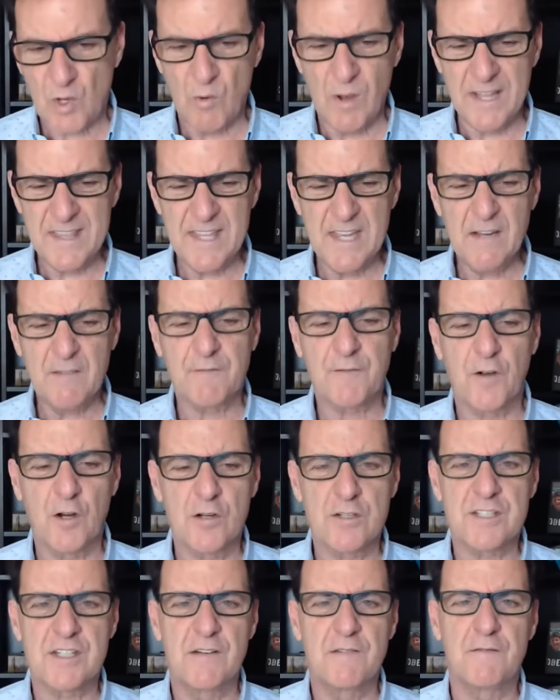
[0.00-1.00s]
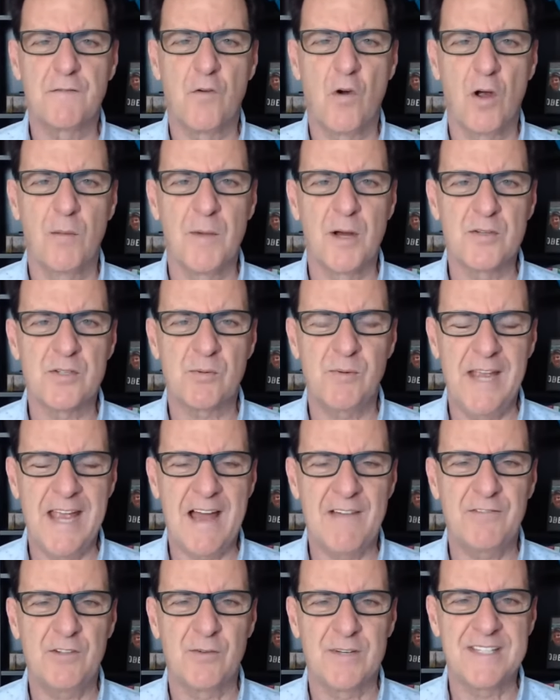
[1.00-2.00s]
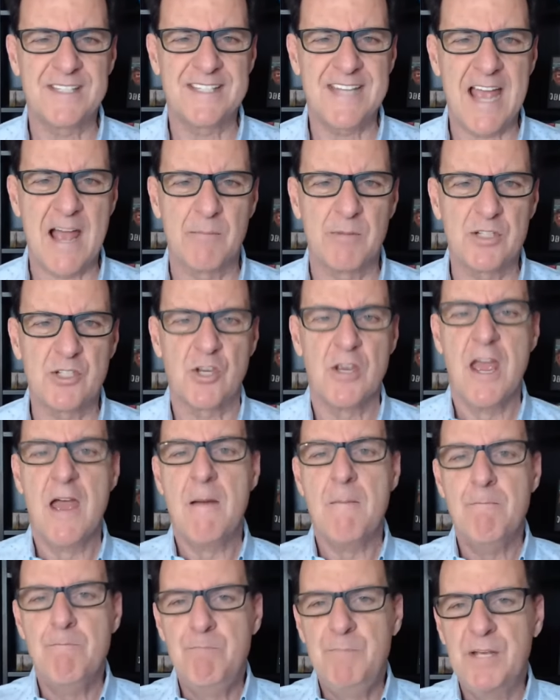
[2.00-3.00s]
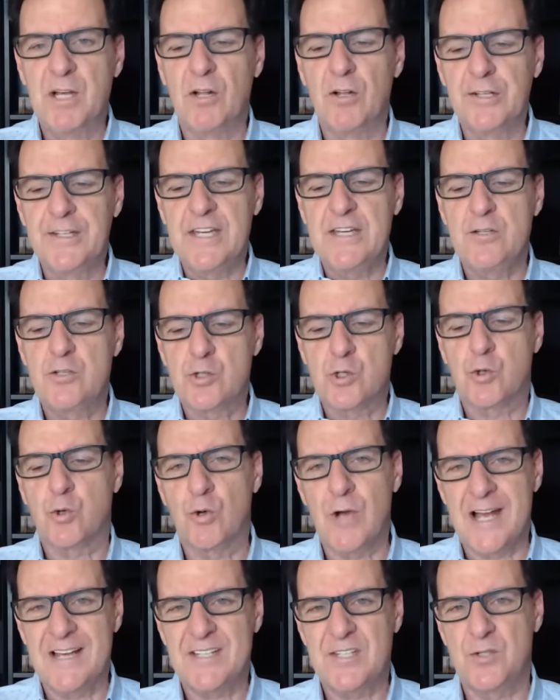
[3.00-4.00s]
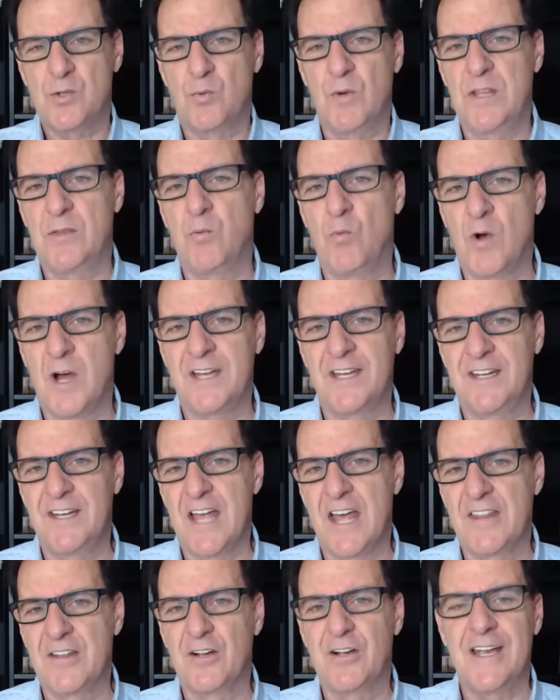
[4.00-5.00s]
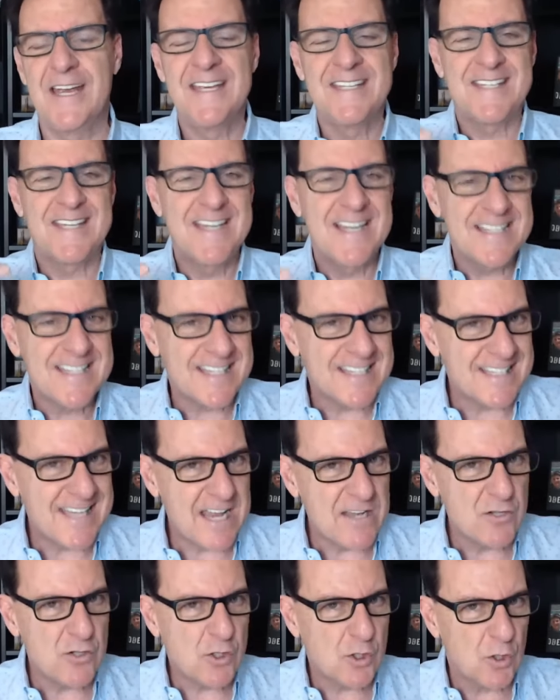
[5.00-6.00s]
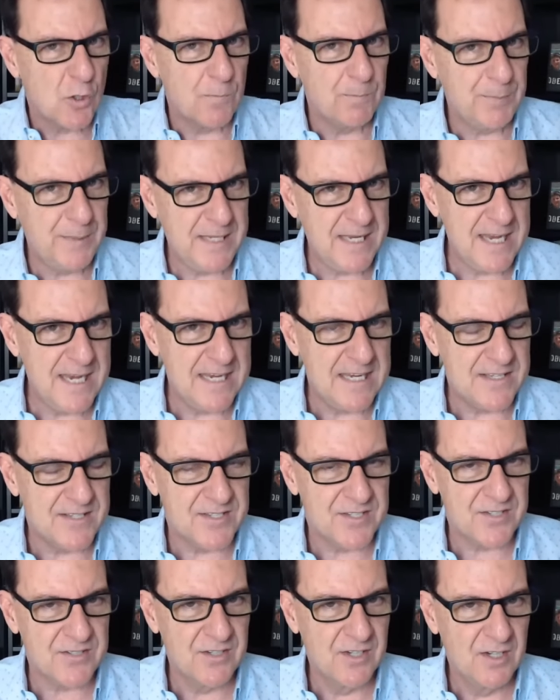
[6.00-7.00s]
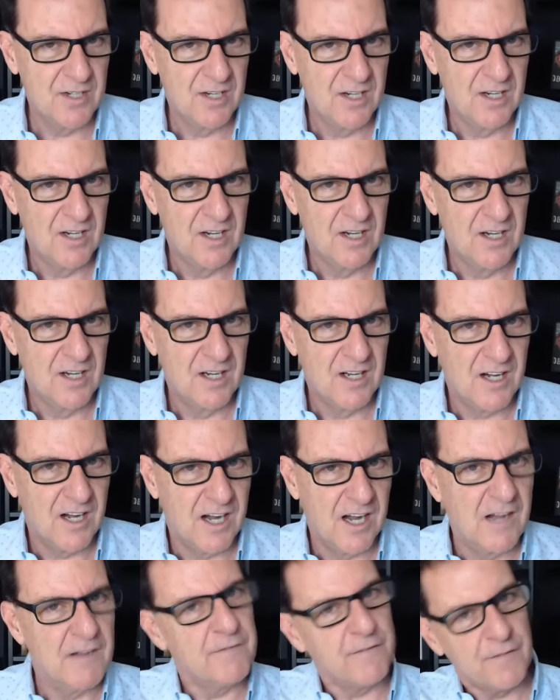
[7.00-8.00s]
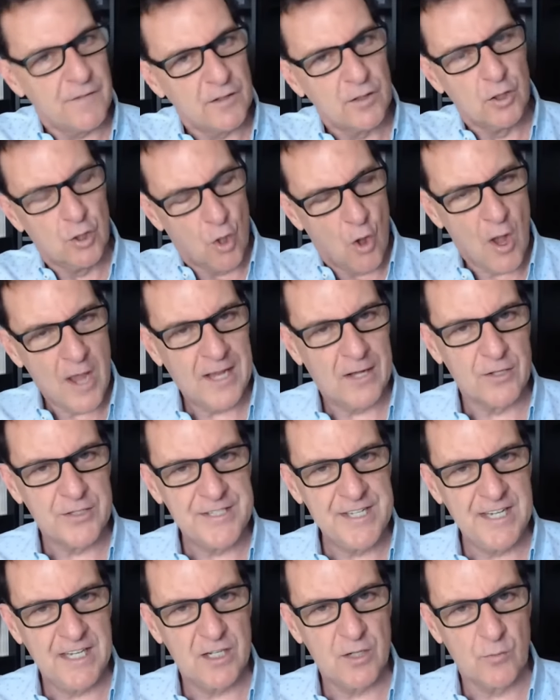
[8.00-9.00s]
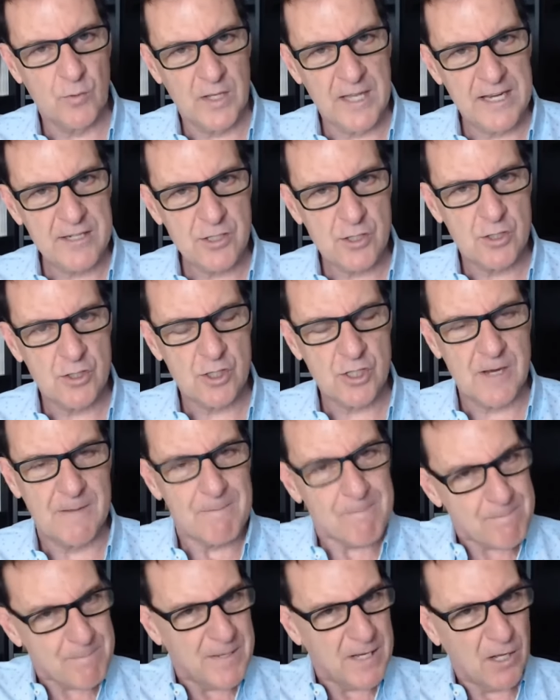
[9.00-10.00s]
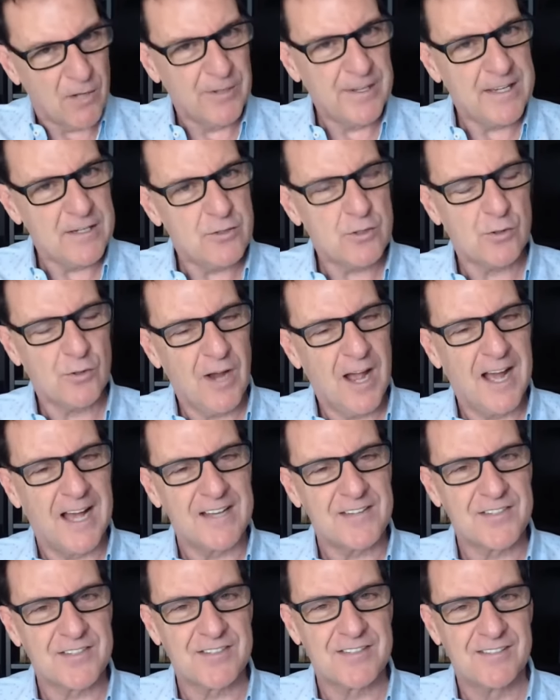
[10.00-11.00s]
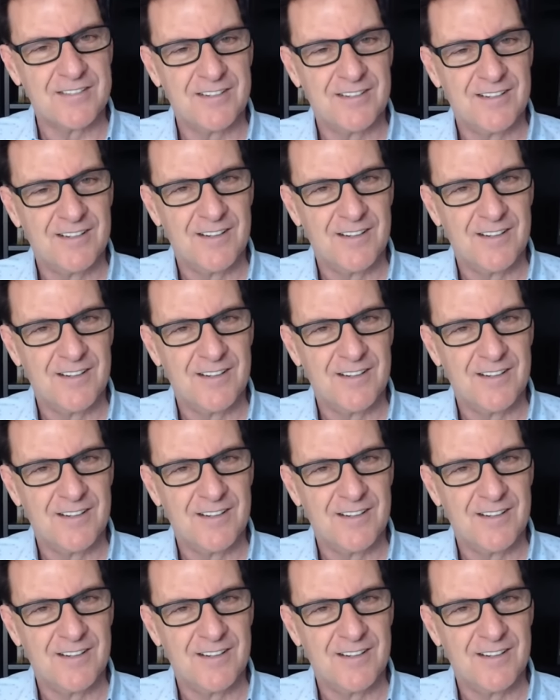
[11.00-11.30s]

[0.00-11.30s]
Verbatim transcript: Well, I think first and foremost, we have to establish building trust with one another is an essential piece of loyalty in a relationship, building trust.